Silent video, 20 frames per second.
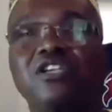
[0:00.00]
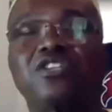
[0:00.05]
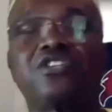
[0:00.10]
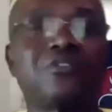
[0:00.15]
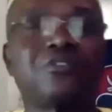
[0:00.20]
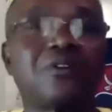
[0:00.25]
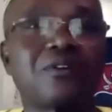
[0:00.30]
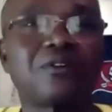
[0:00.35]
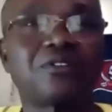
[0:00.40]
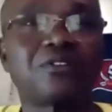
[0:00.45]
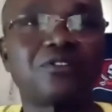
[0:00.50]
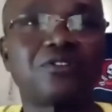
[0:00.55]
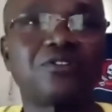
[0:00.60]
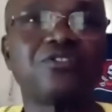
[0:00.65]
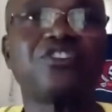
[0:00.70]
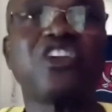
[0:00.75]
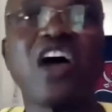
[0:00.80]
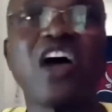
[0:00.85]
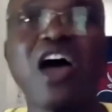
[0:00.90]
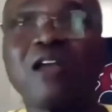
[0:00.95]
to
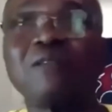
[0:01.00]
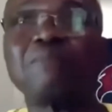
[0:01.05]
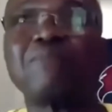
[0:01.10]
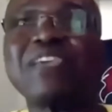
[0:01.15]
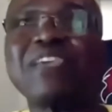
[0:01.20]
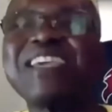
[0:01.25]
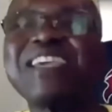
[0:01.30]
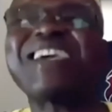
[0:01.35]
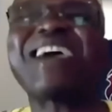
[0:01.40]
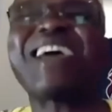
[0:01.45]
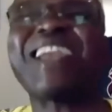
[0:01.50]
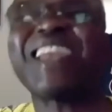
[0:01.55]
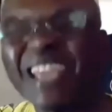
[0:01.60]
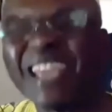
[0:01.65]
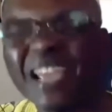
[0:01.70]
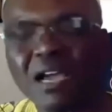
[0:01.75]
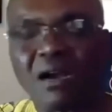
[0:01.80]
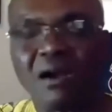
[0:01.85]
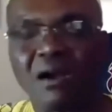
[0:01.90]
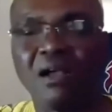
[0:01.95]
not be
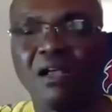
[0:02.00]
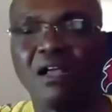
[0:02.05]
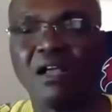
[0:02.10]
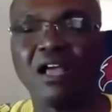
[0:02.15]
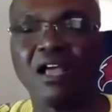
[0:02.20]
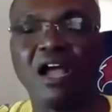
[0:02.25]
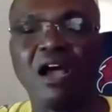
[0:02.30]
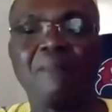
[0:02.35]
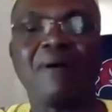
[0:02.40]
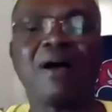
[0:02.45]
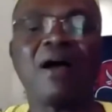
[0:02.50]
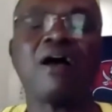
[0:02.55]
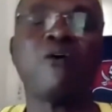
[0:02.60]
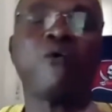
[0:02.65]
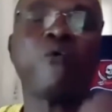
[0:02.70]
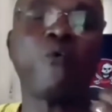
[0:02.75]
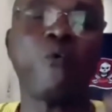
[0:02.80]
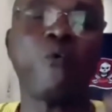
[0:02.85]
clear about